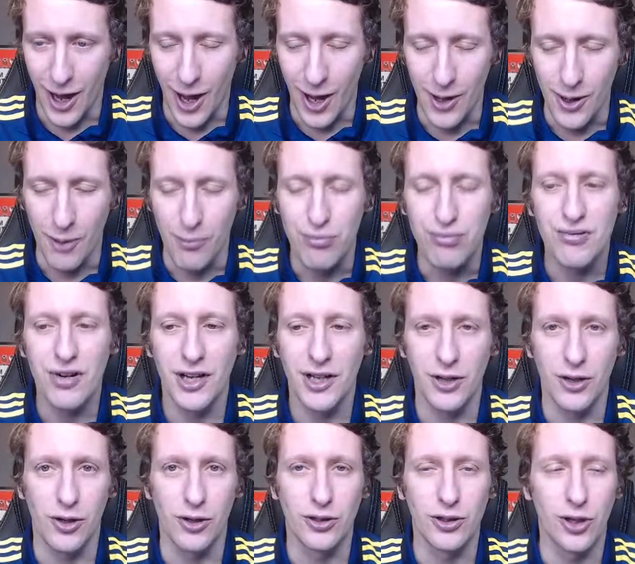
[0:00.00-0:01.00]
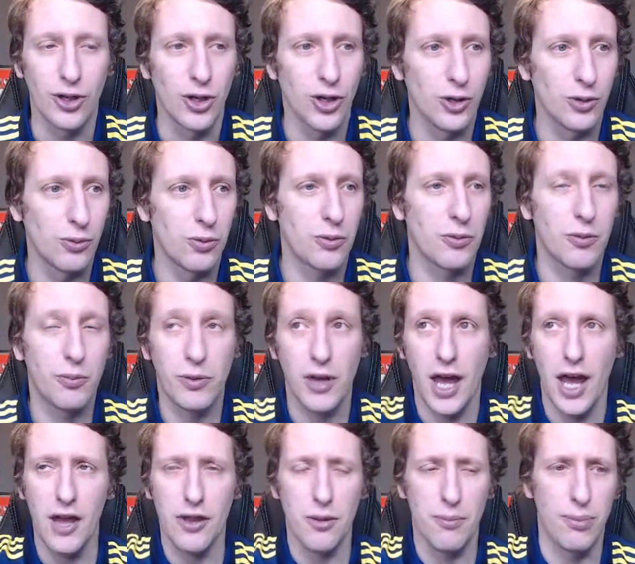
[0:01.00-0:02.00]
A brilliant own goal.
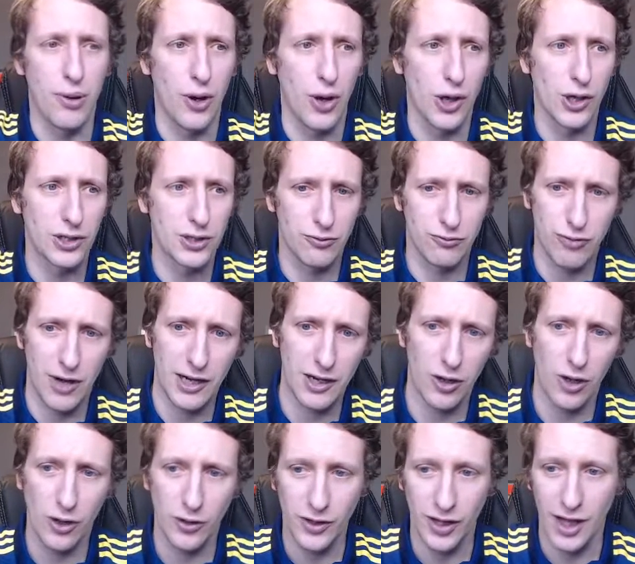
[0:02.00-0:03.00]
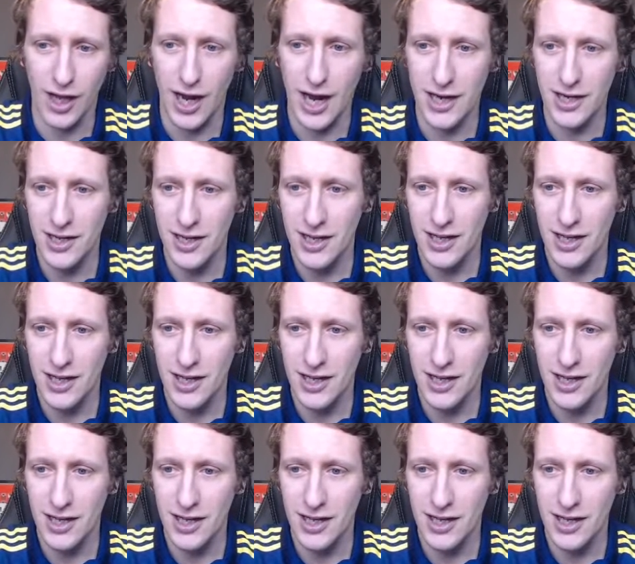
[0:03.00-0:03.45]
Hit the post, ran along the line.